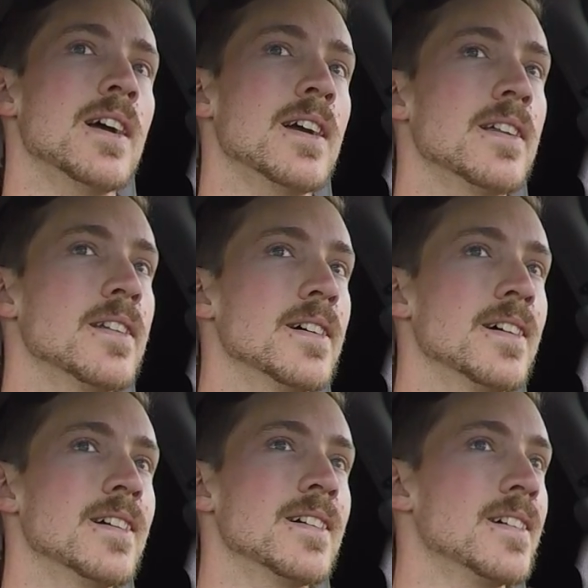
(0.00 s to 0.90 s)
And,
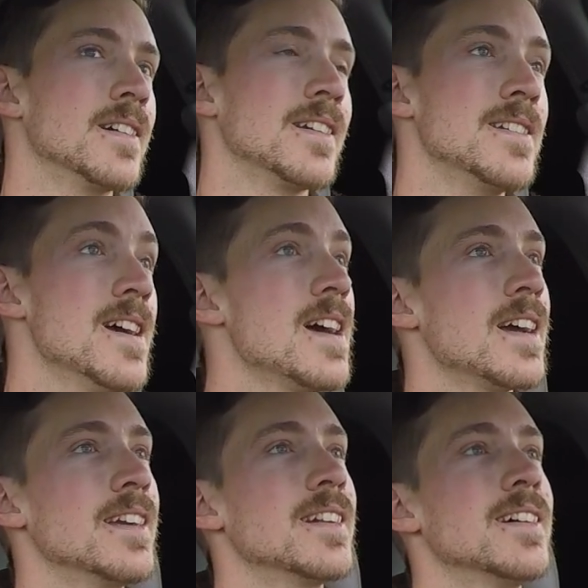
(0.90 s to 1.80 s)
yeah,
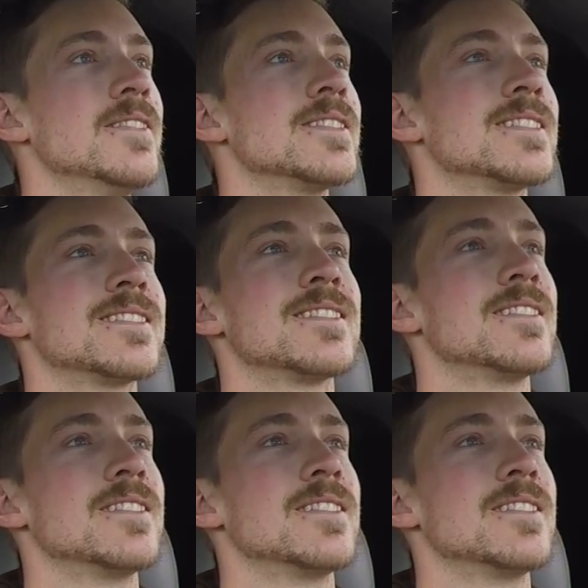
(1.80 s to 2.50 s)
you know, it's,